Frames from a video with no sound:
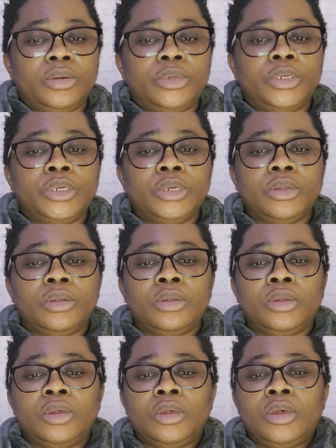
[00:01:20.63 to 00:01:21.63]
Jill,
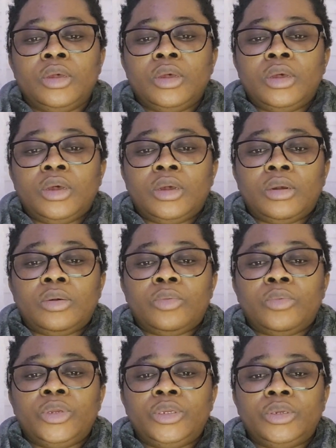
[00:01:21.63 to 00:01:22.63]
uh,
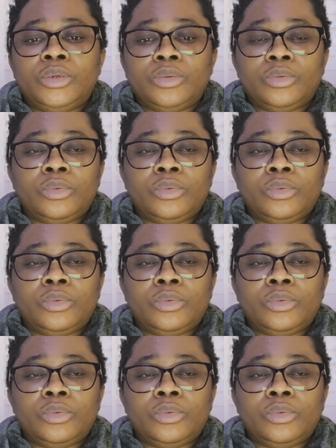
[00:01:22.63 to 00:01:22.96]
which